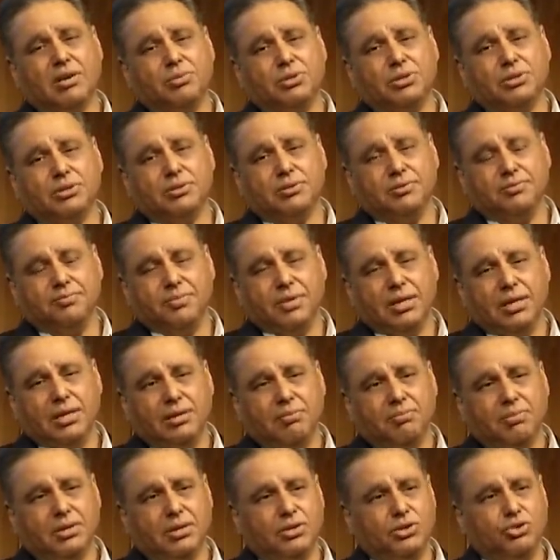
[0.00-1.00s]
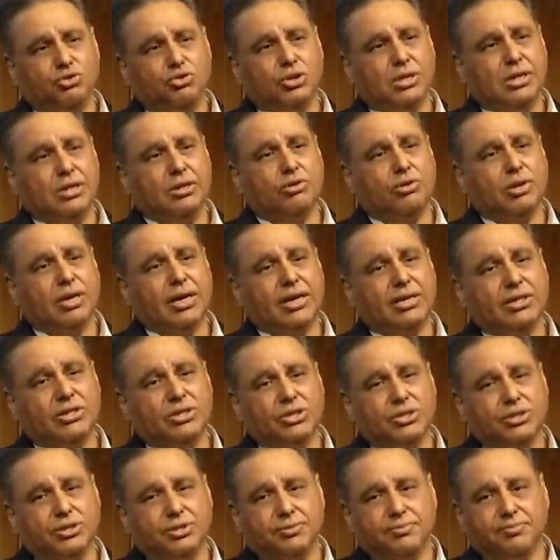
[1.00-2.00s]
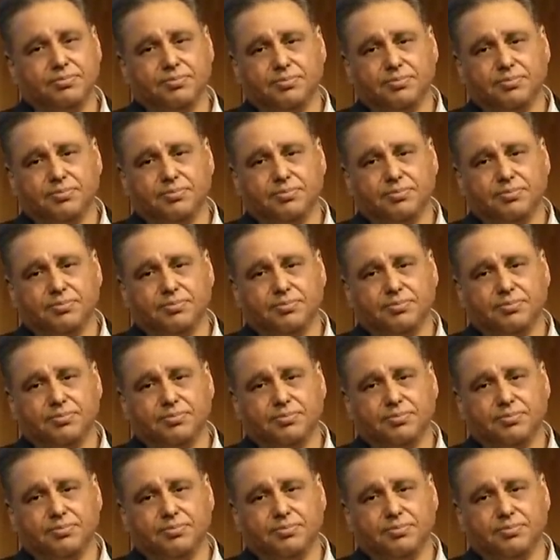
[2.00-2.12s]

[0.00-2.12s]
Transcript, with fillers: option, but usually no cash.